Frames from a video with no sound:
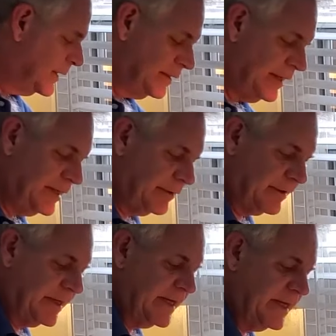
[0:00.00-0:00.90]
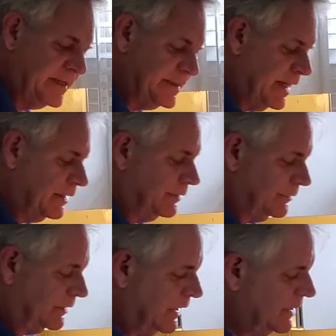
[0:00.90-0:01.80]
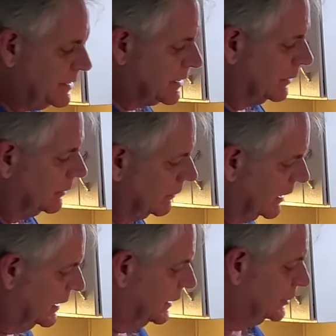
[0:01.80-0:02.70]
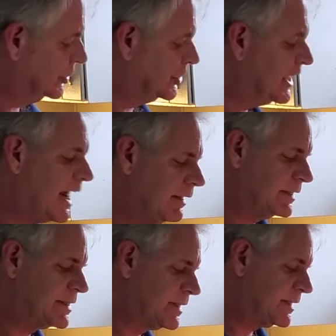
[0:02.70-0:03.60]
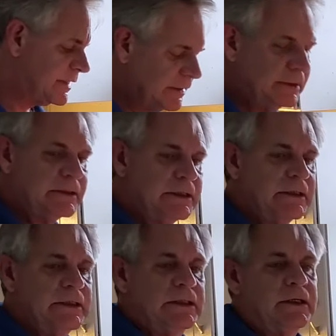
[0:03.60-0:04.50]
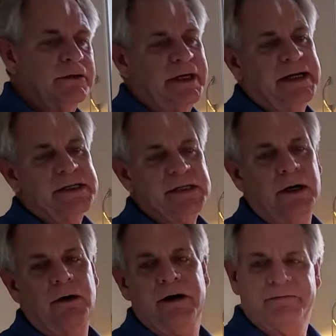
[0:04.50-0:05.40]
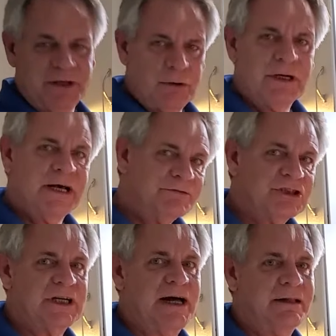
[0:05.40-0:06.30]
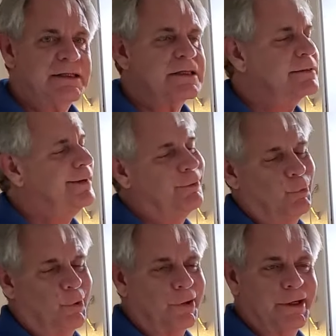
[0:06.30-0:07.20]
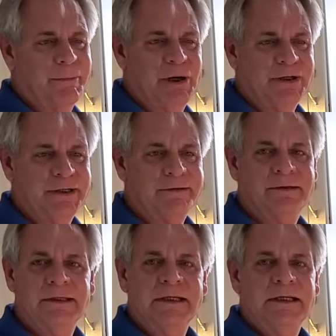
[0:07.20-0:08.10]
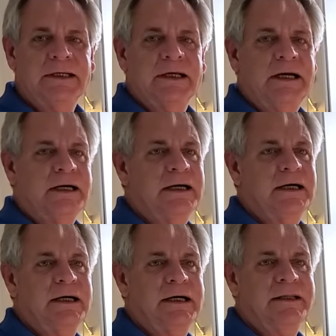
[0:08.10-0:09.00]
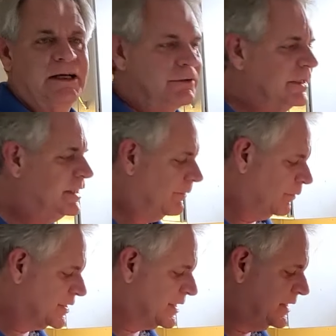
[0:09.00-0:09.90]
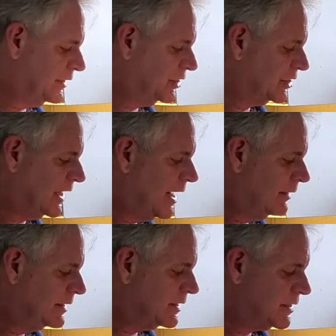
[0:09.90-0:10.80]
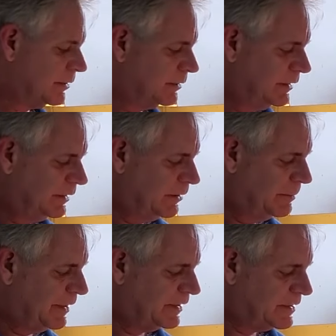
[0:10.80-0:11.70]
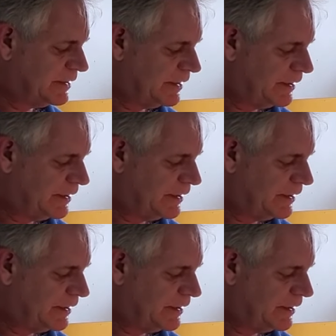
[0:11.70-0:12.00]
then you're going to add, now these are shallots. Okay, so if you don't have shallots, don't worry about it. The only difference is shallots are a little bit